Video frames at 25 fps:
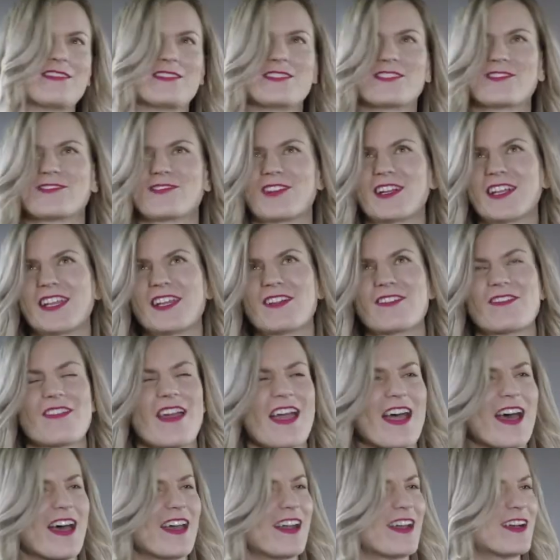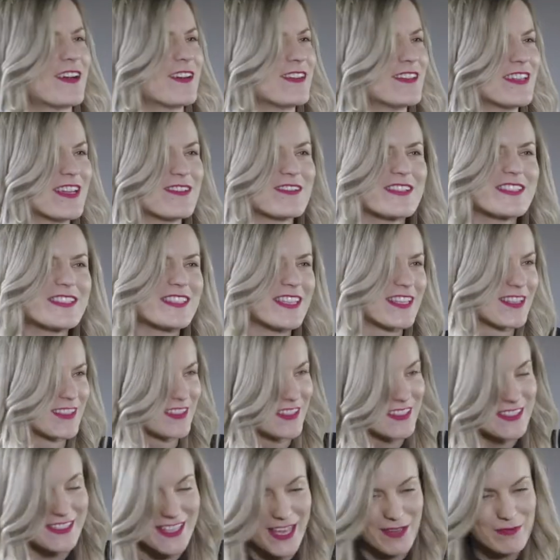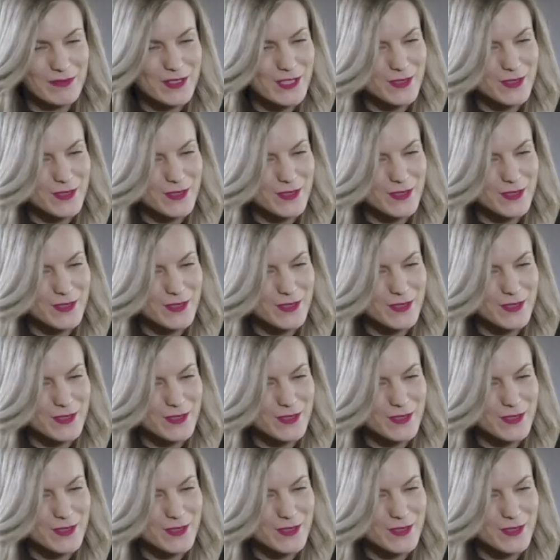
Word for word: I was running around. I could never sit in the same